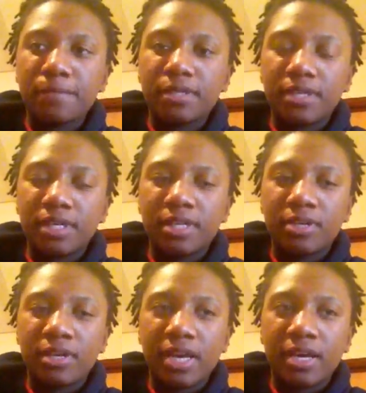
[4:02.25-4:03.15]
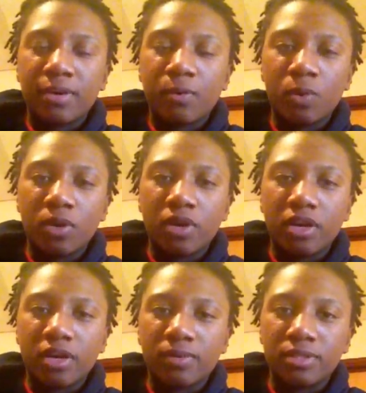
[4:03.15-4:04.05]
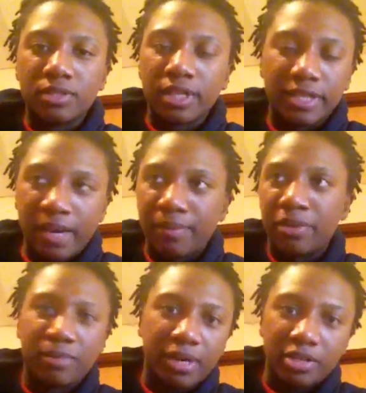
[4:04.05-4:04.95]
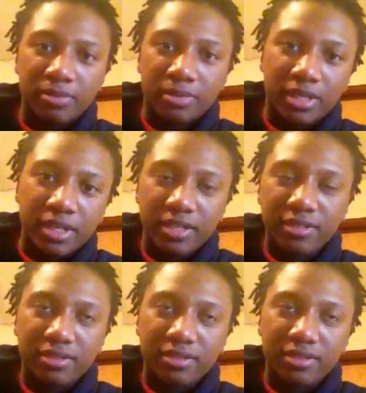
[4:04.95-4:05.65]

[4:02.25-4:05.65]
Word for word: Uh, and then you got Warhawk, which is like damn near impossible to get.